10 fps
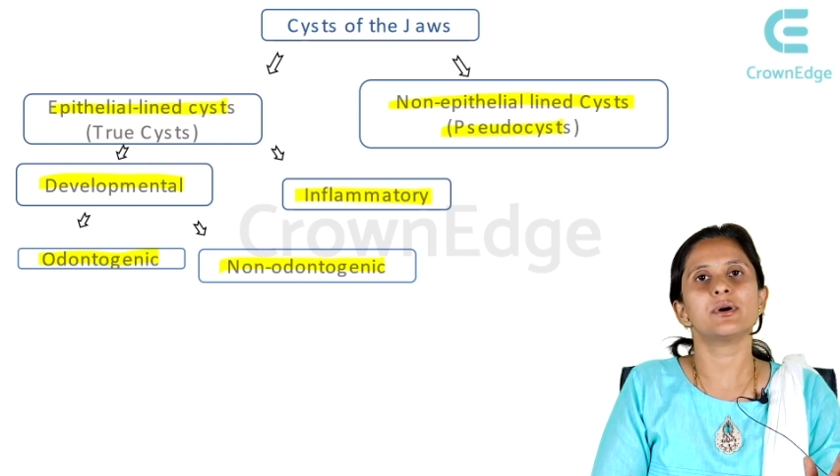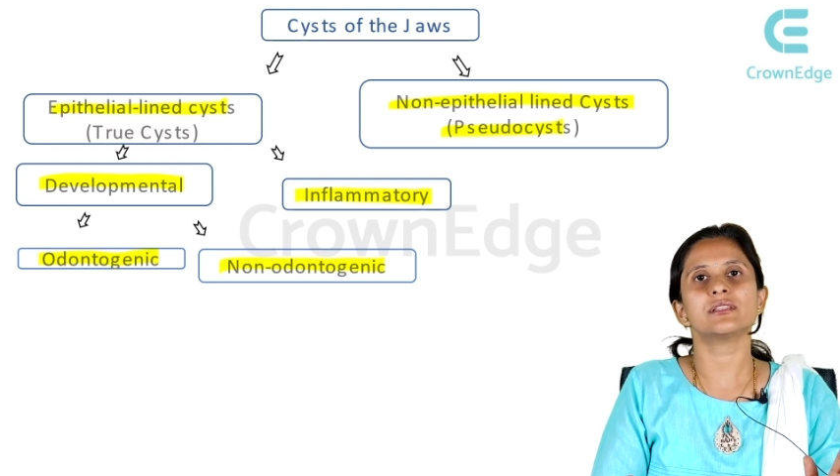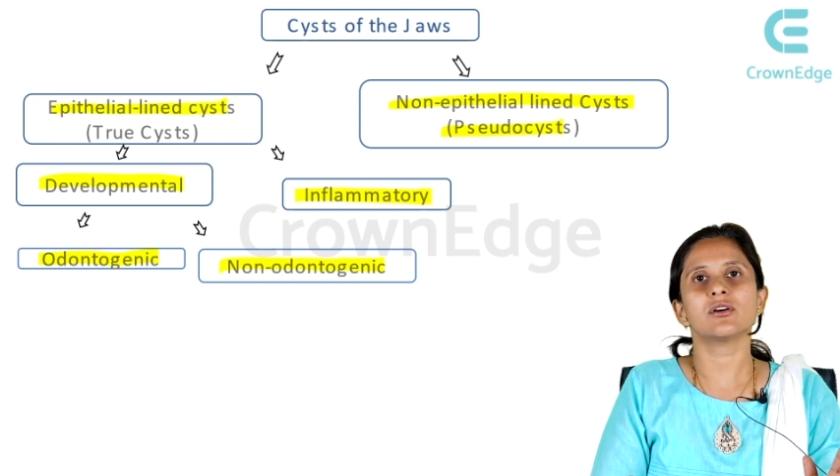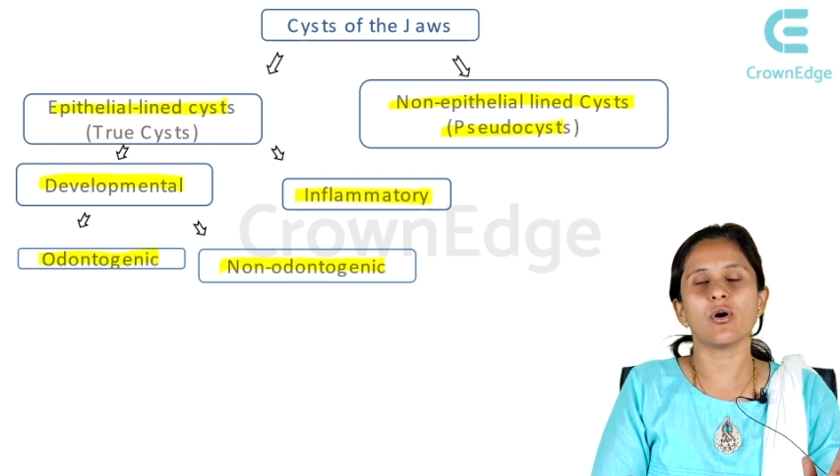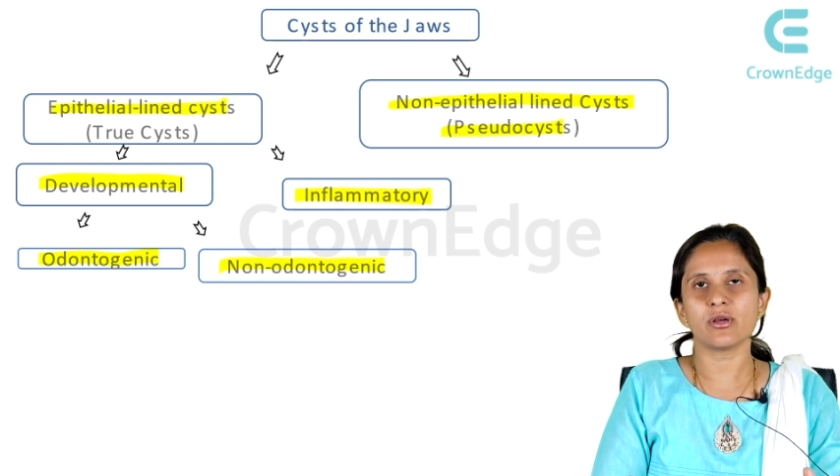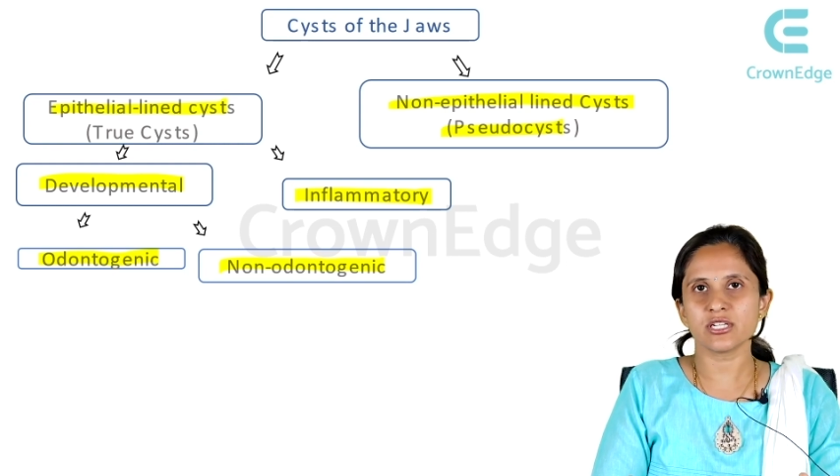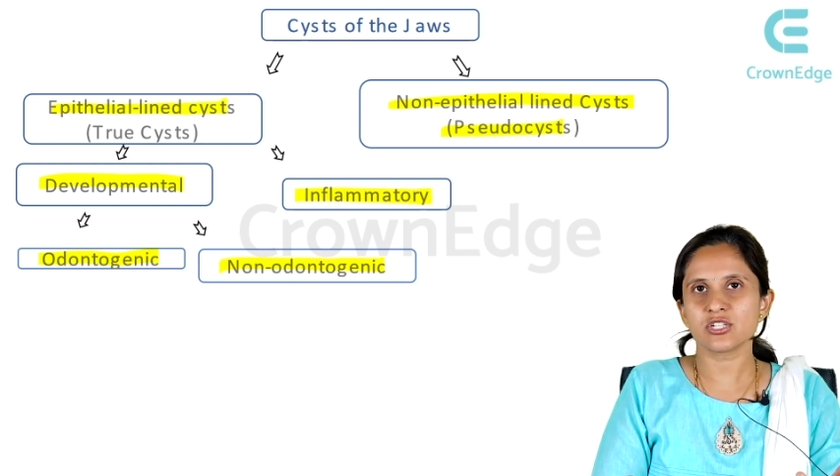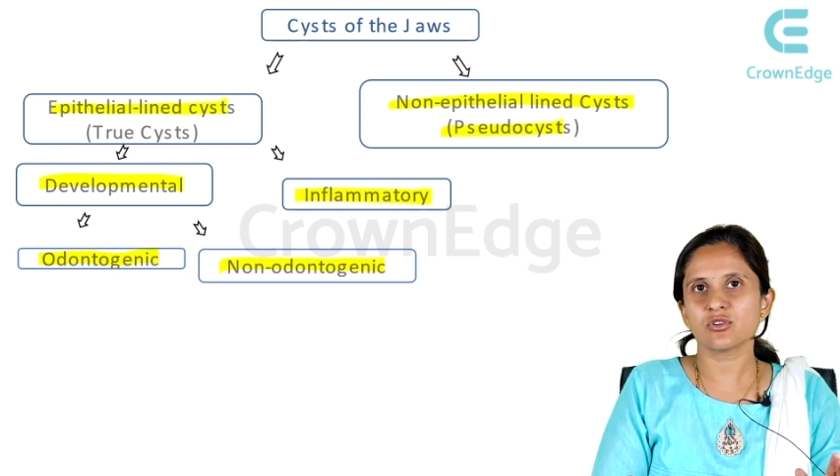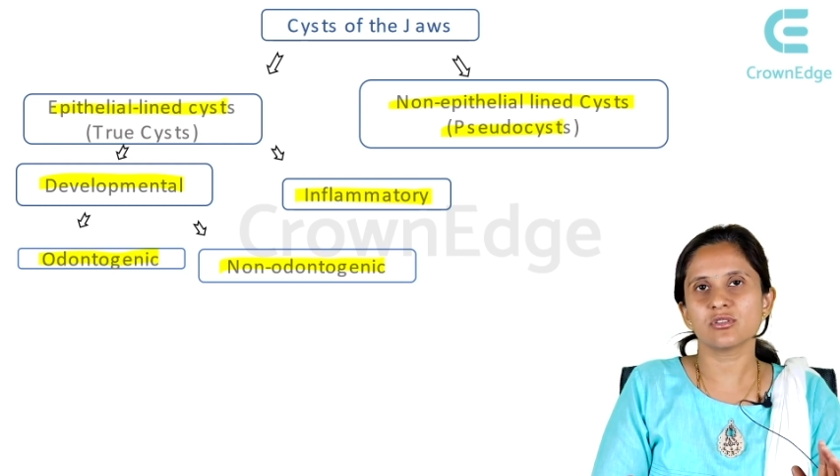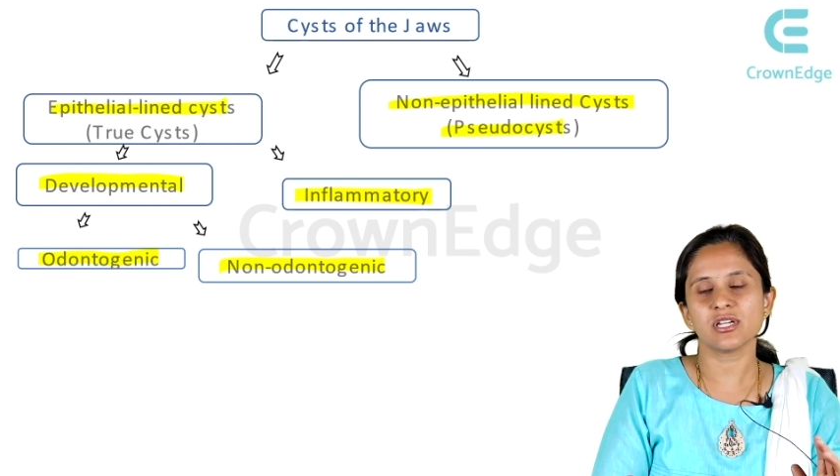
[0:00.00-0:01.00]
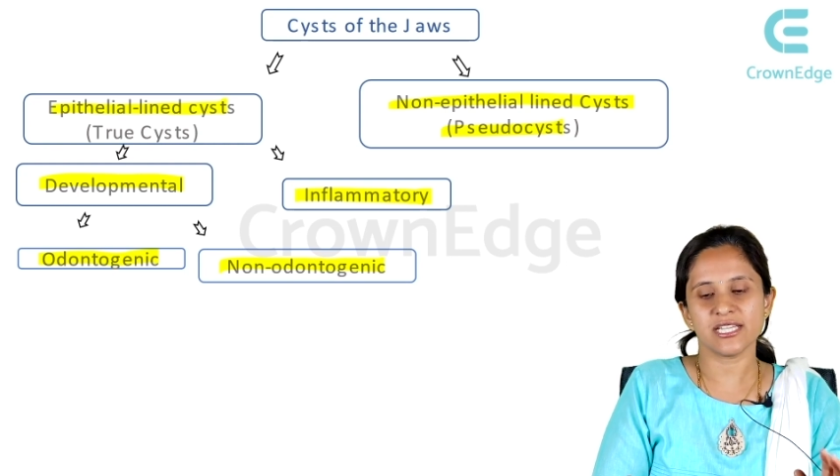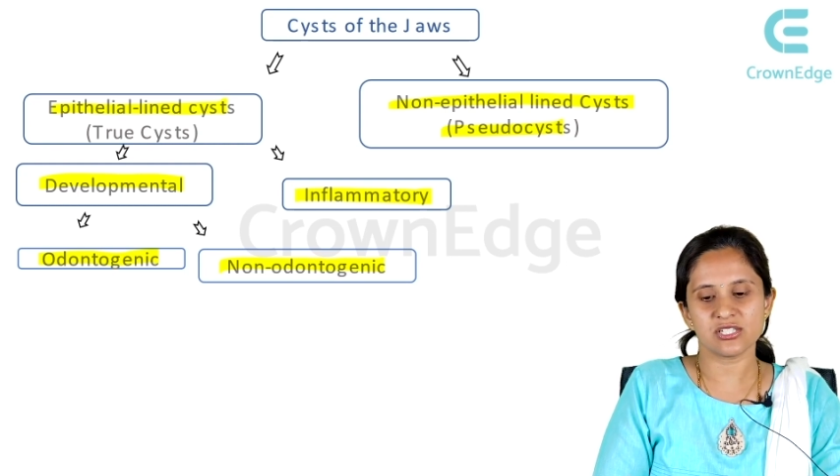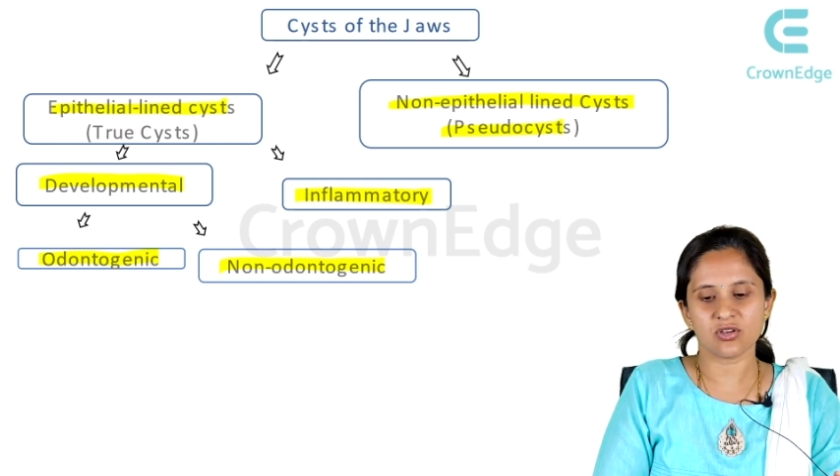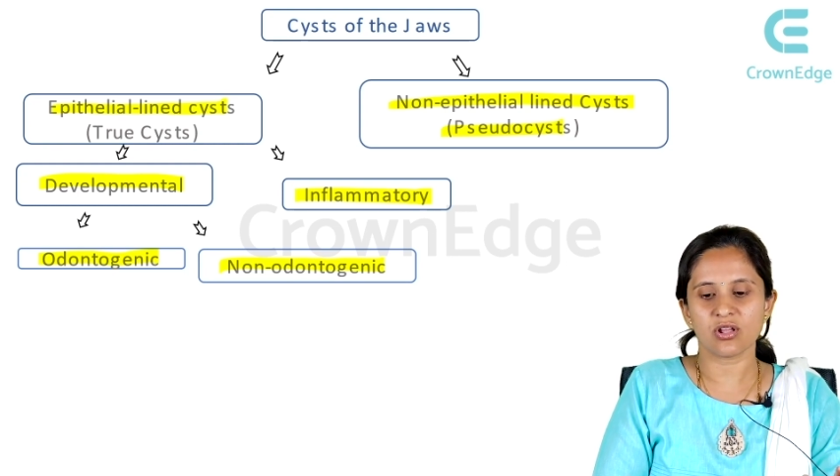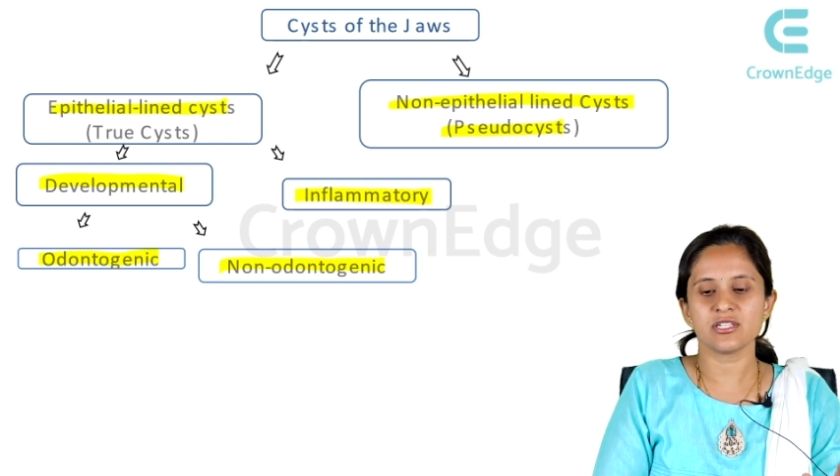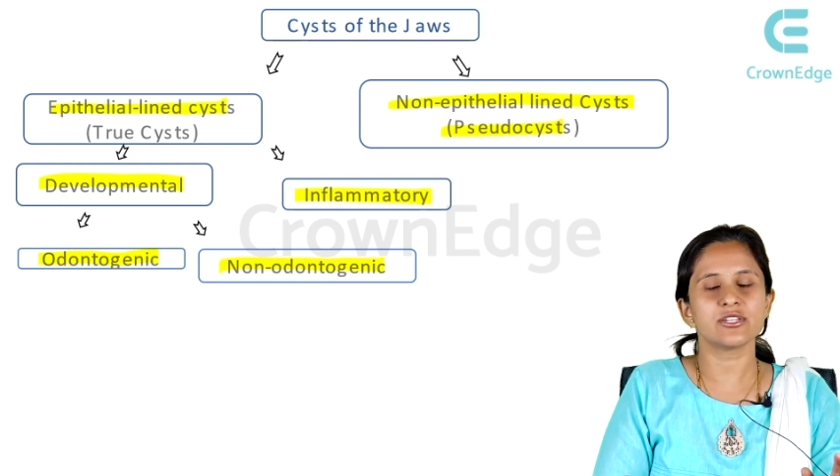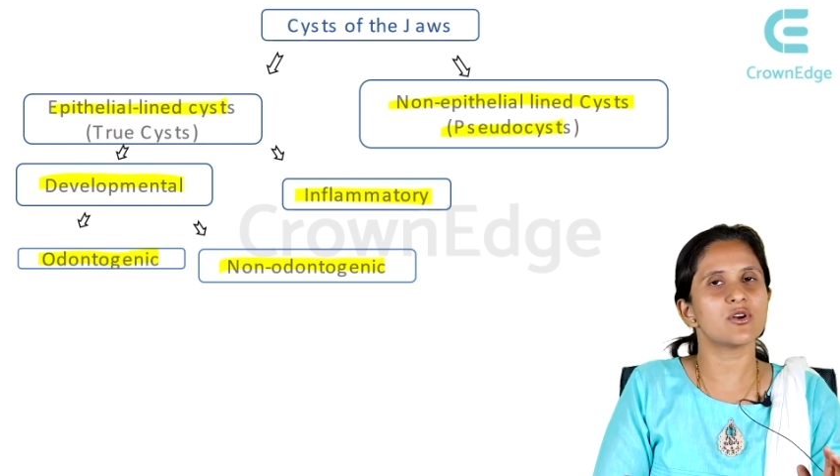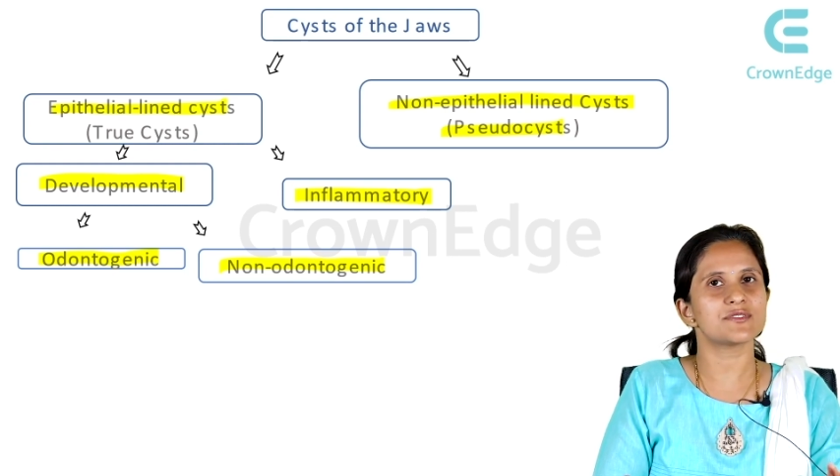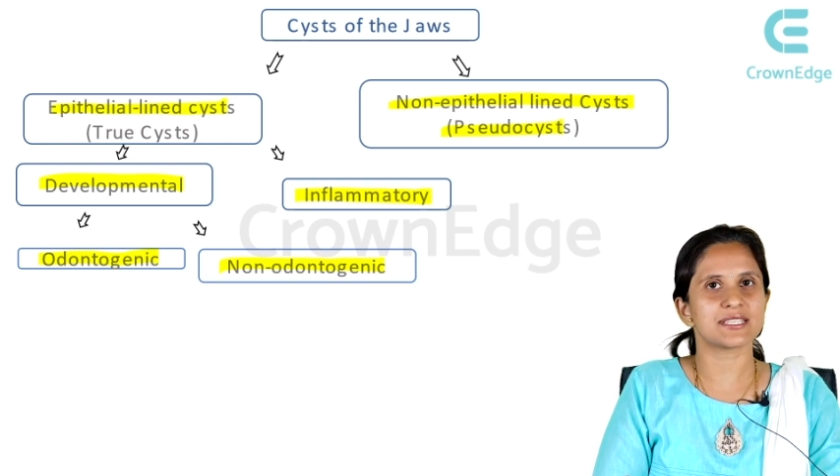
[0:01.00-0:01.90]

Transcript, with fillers: but the origin or the etiology of